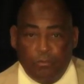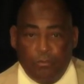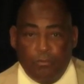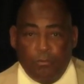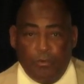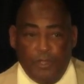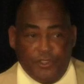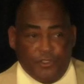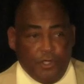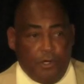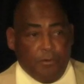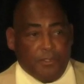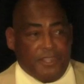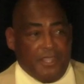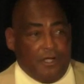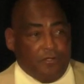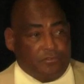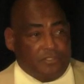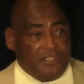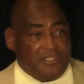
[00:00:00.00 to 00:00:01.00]
with or
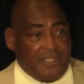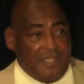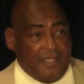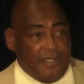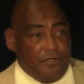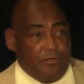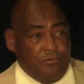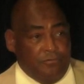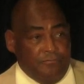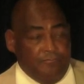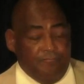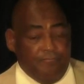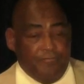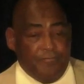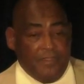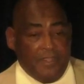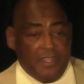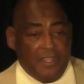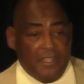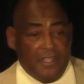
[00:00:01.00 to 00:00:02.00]
without the title,
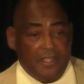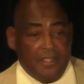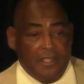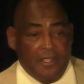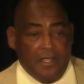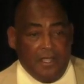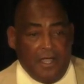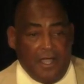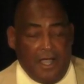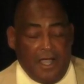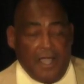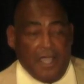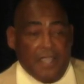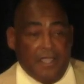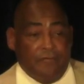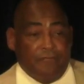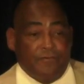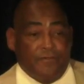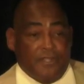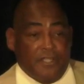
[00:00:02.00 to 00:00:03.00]
I
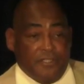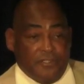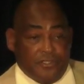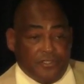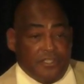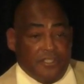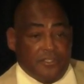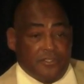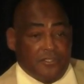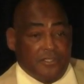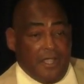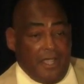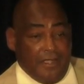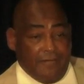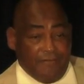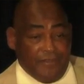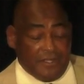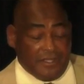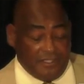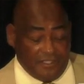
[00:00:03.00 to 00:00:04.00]
have, consist, I
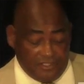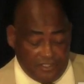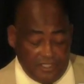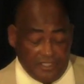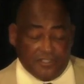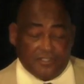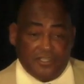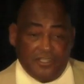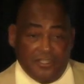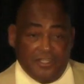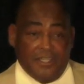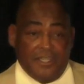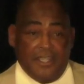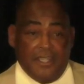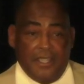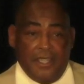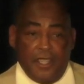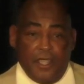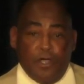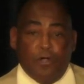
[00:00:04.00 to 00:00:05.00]
have consistently
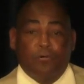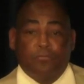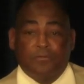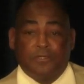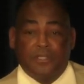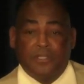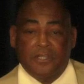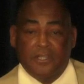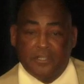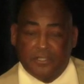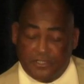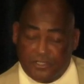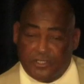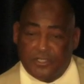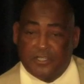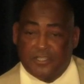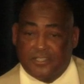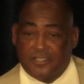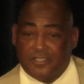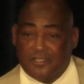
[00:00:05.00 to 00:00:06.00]
helped the
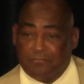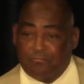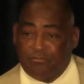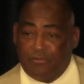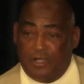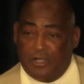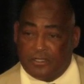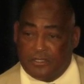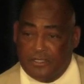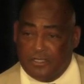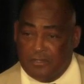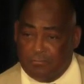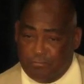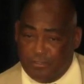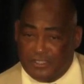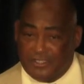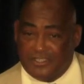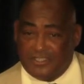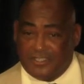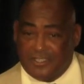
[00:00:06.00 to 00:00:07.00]
citizens of Brockton, the
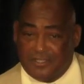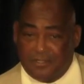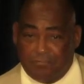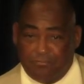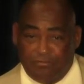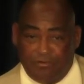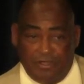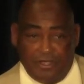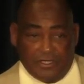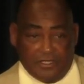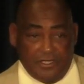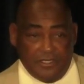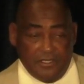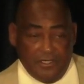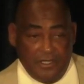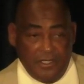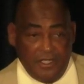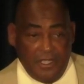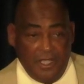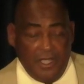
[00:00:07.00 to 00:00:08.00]
businesses of Brockton,
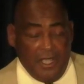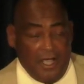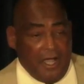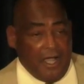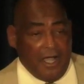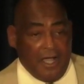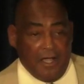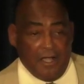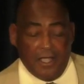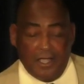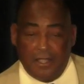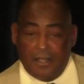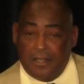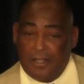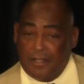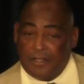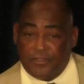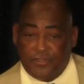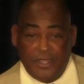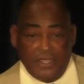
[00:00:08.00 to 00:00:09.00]
uh,
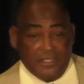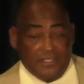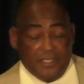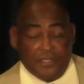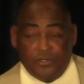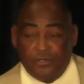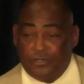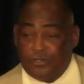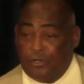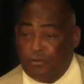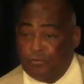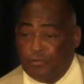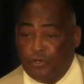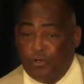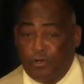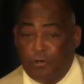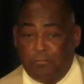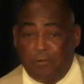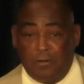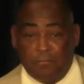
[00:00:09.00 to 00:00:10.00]
things that you don't
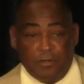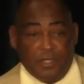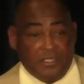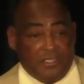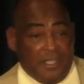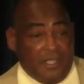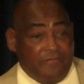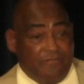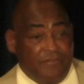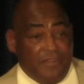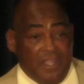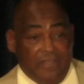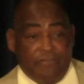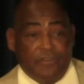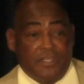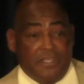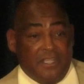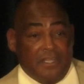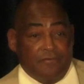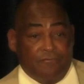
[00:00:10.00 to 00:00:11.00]
know about because I've never
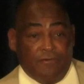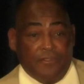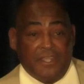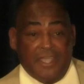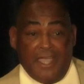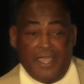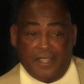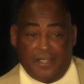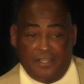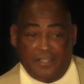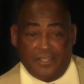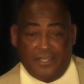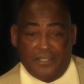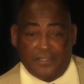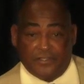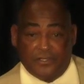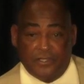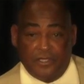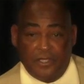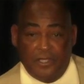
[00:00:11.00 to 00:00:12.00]
did it for the
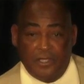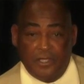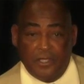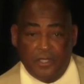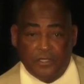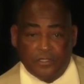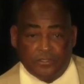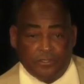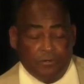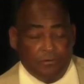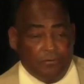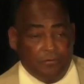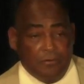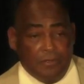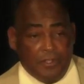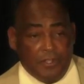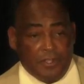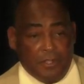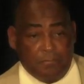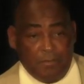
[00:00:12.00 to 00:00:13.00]
accolades. So
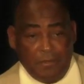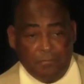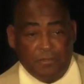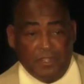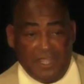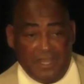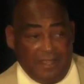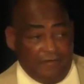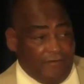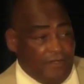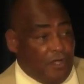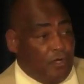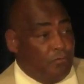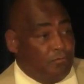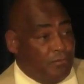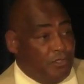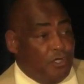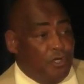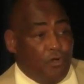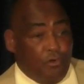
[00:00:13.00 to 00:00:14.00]
the people that I've
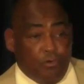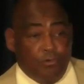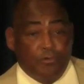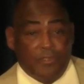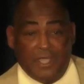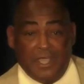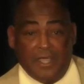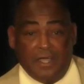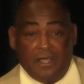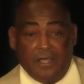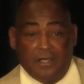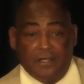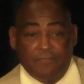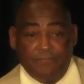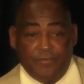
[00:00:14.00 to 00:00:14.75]
helped know who they are.